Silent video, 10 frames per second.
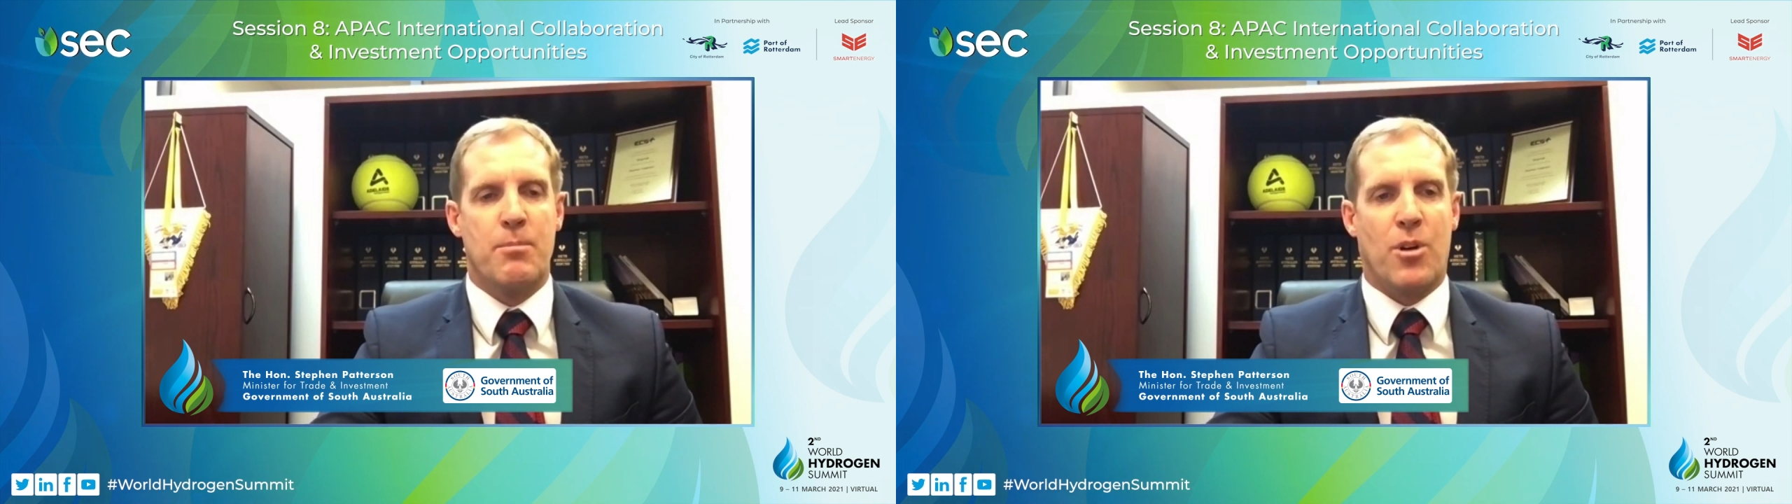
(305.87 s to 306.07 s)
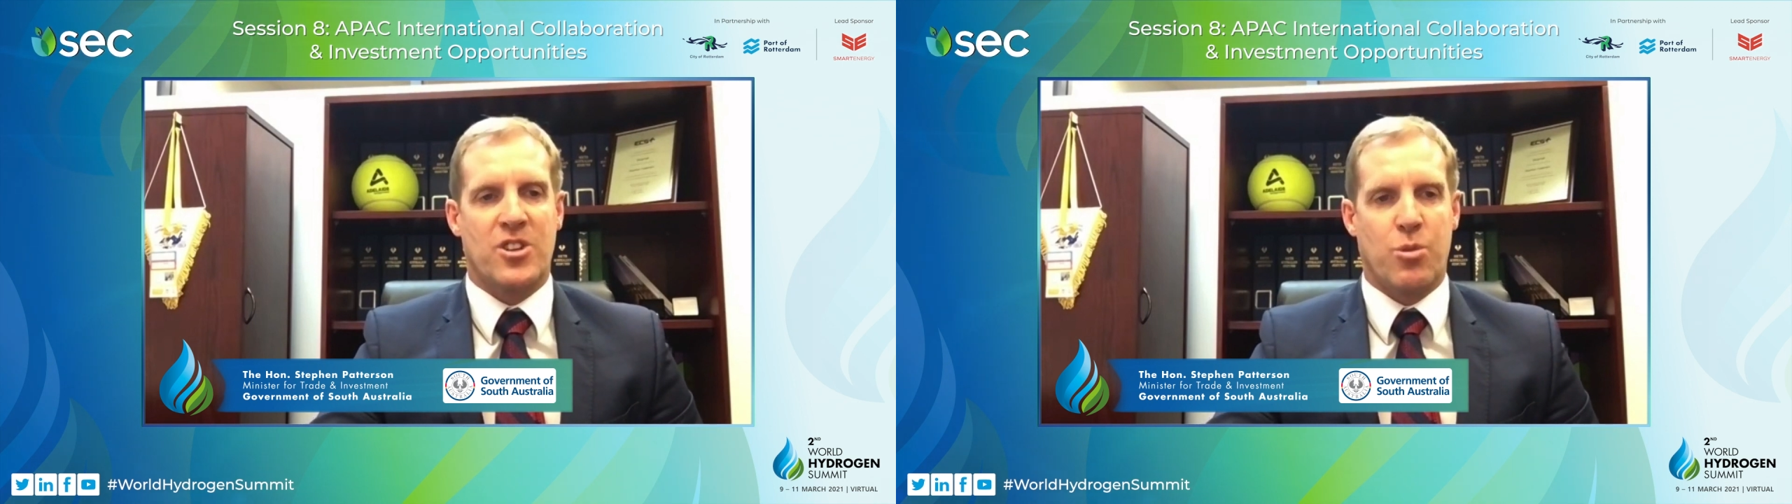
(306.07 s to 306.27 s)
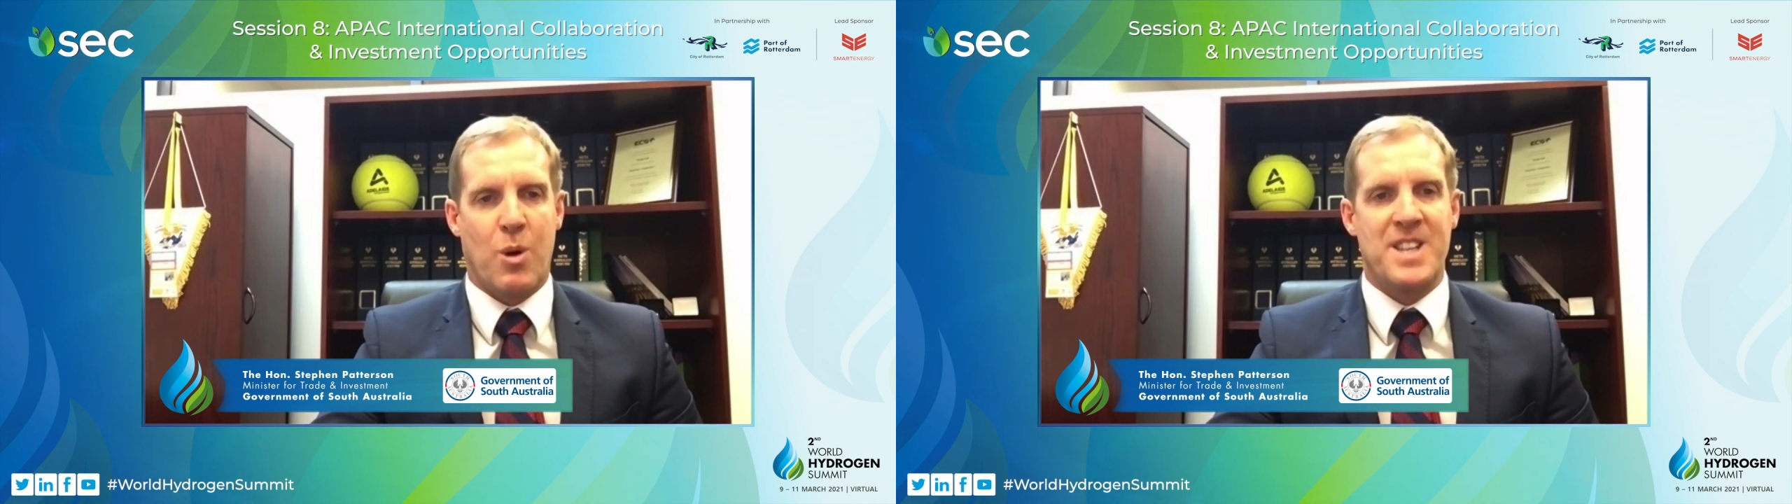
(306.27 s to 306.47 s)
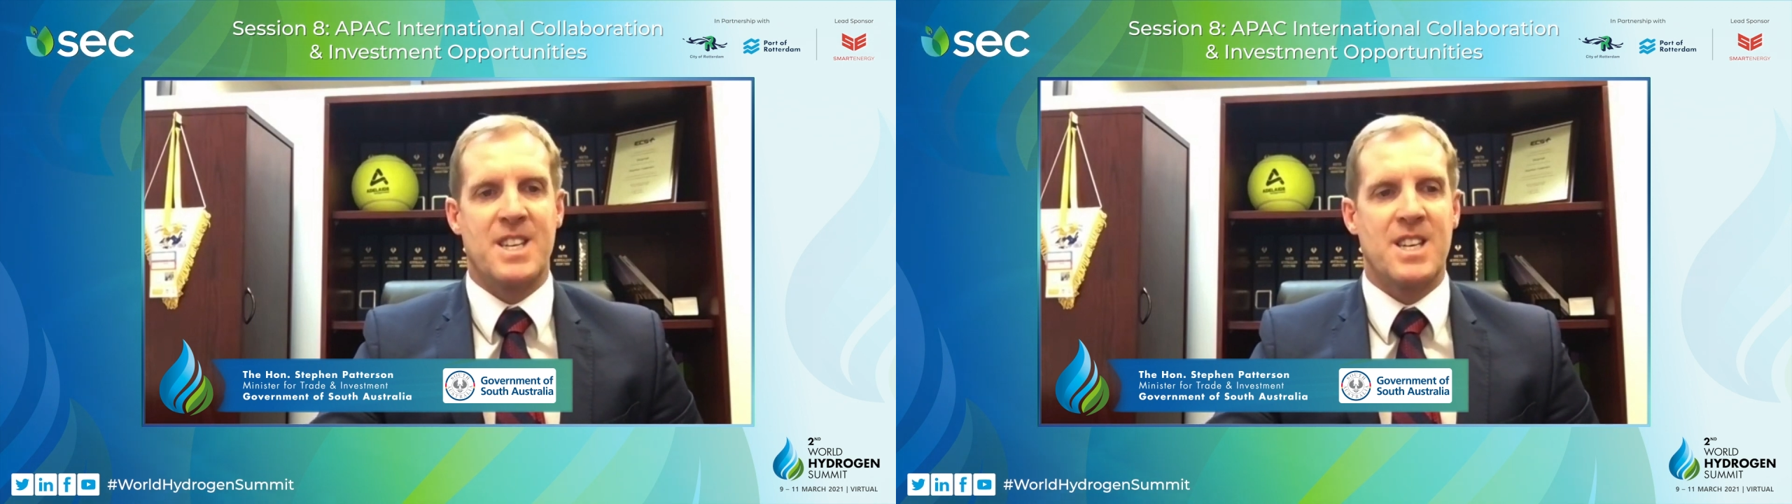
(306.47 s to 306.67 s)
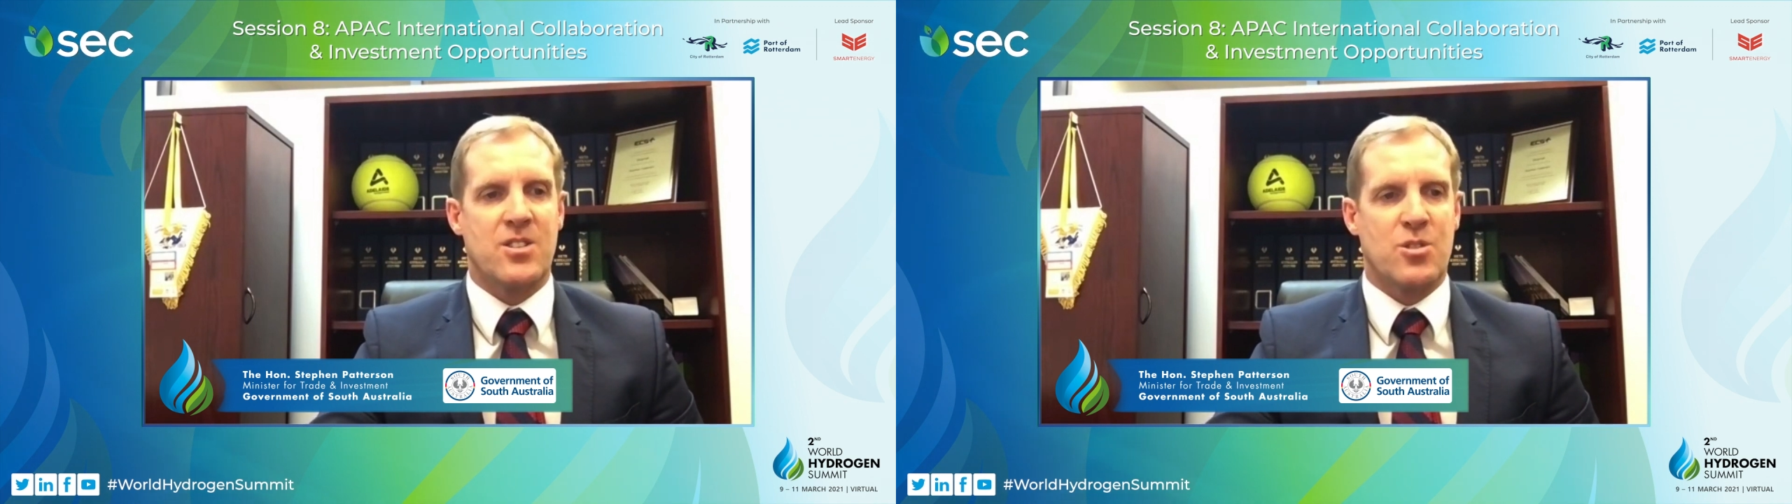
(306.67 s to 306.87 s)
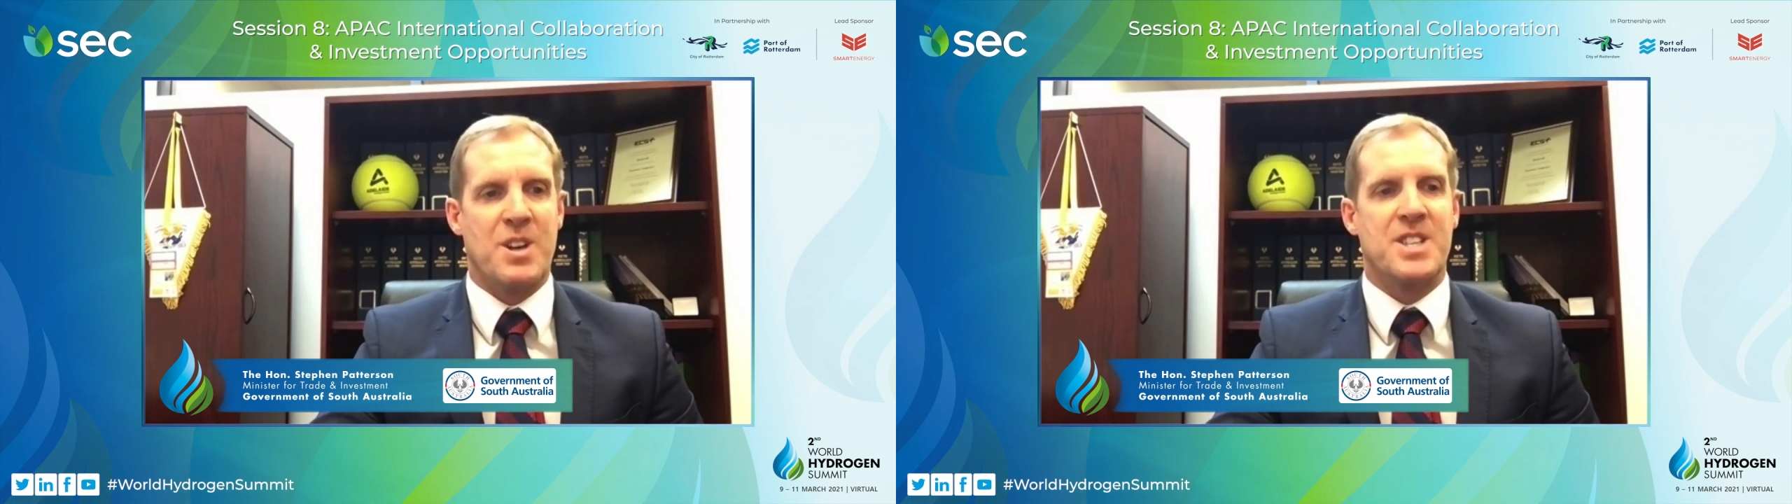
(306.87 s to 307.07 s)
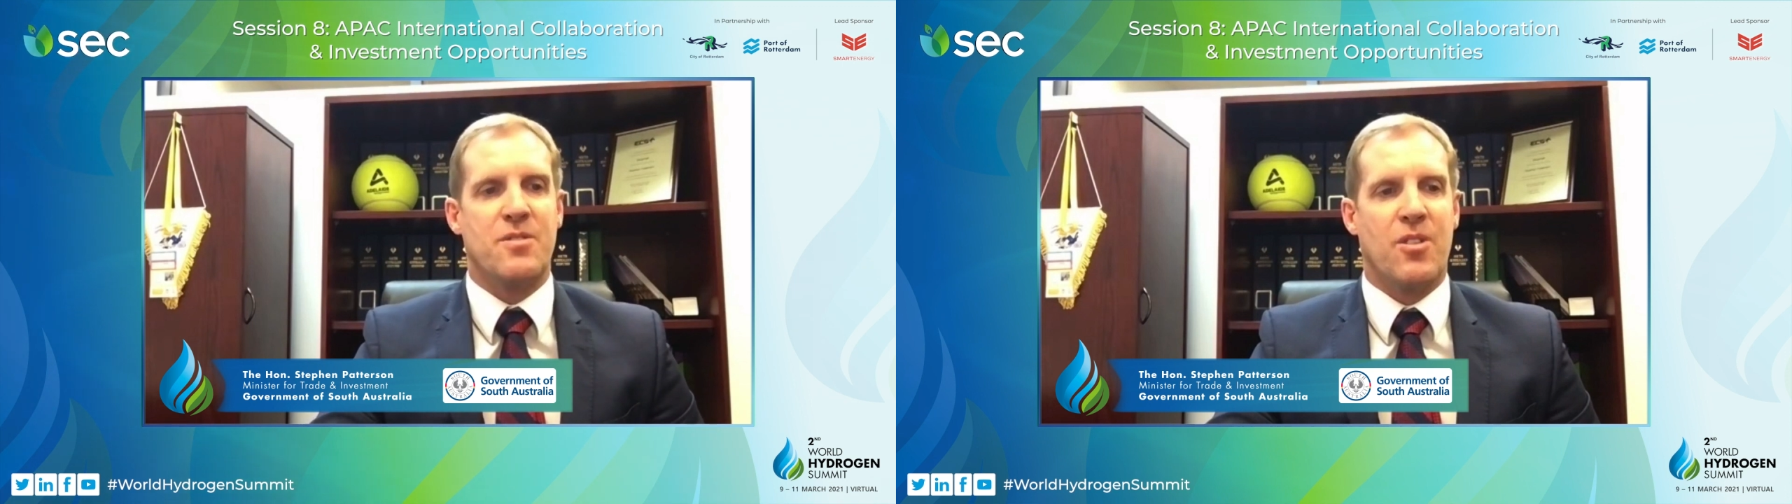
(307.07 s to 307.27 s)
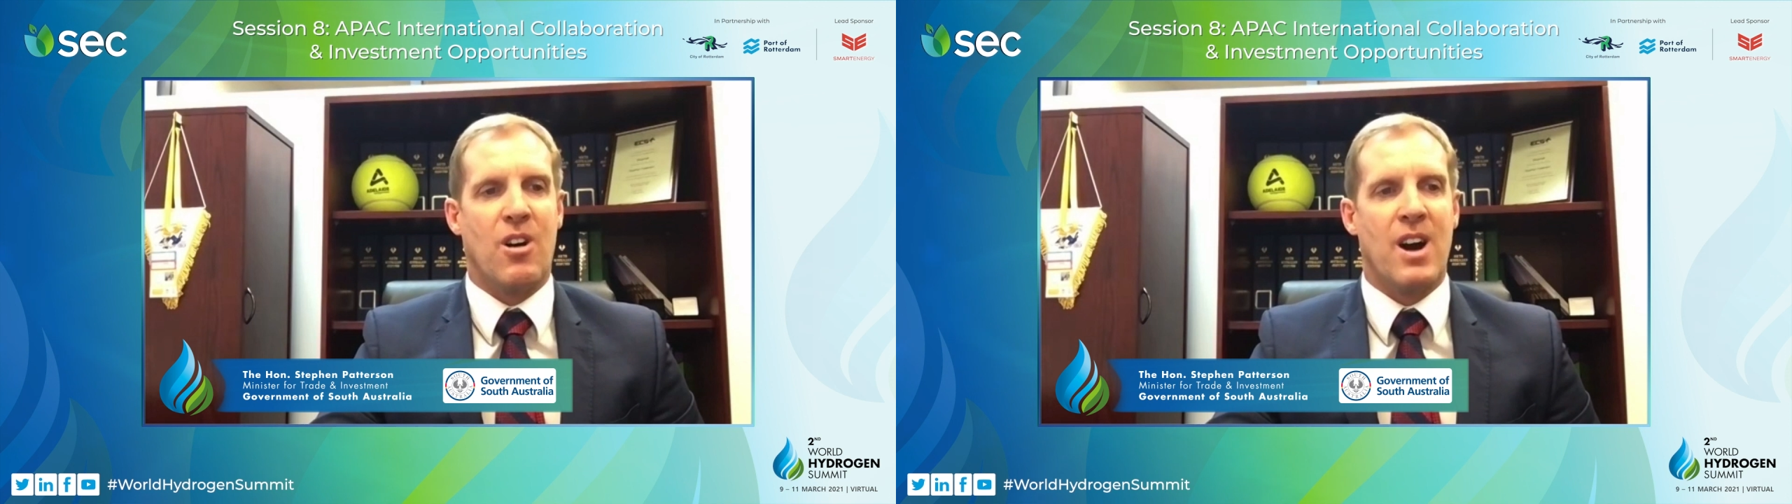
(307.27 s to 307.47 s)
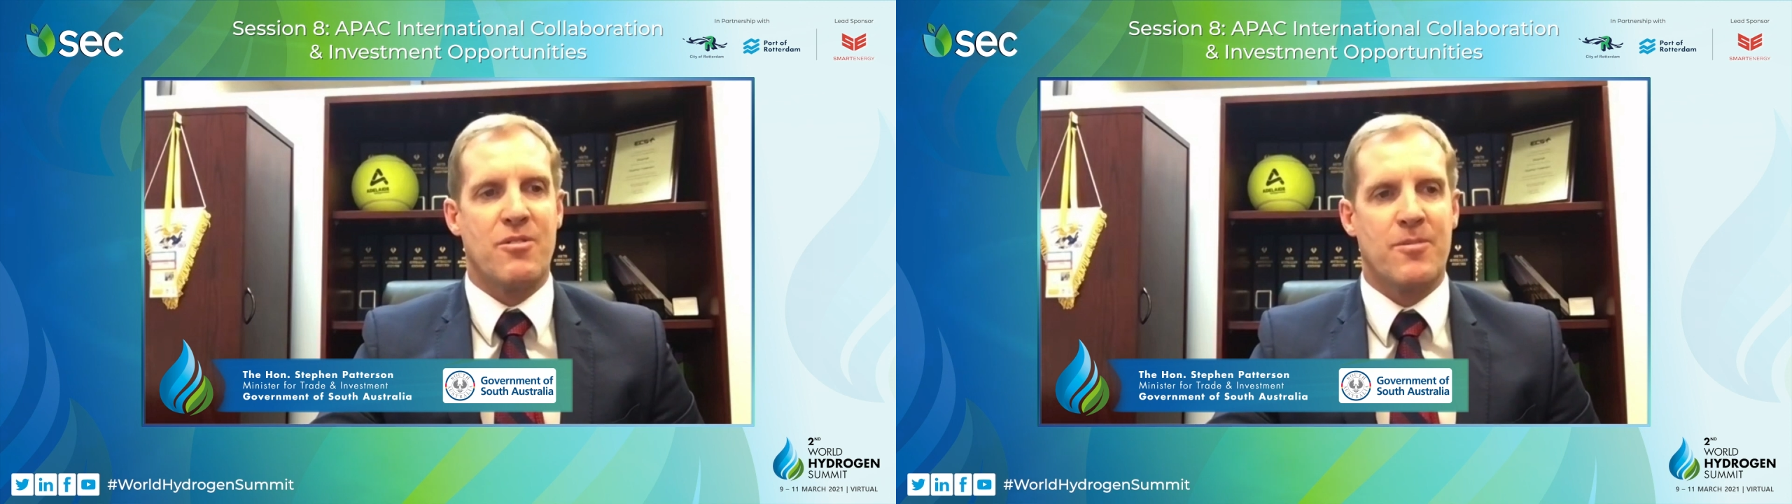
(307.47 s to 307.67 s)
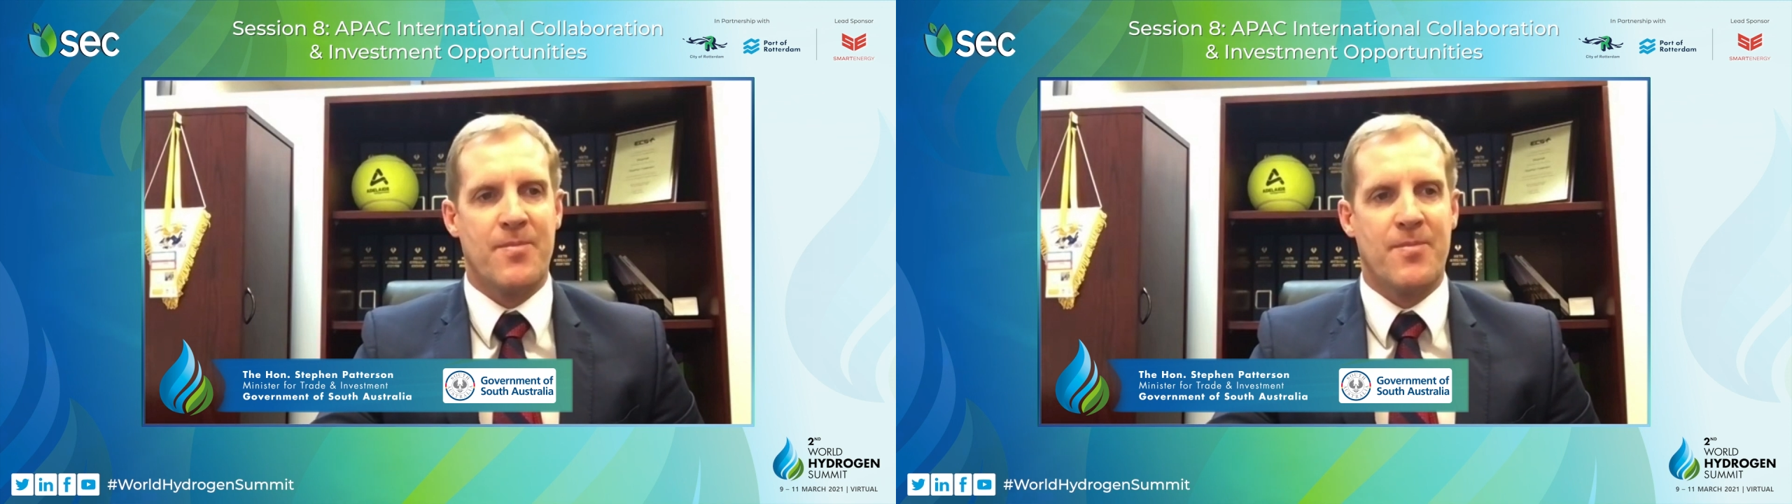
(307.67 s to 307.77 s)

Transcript: by twenty twenty-five.